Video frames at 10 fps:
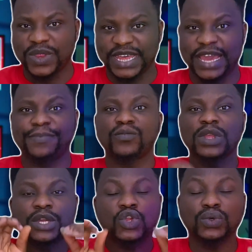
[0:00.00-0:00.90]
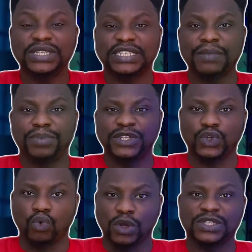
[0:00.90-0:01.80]
there, choose the template
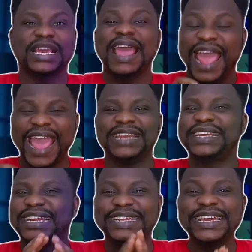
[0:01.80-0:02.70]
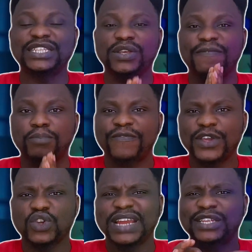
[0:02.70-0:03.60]
you want, and create
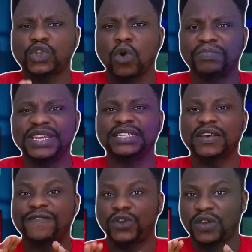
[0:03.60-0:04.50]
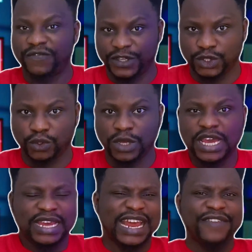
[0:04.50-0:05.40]
professional thumbnails for your video.
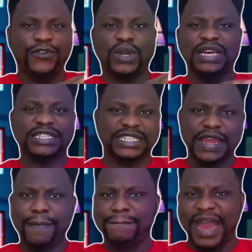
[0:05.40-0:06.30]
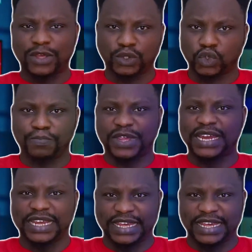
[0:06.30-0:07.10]
Now, if you can see my YouTube channel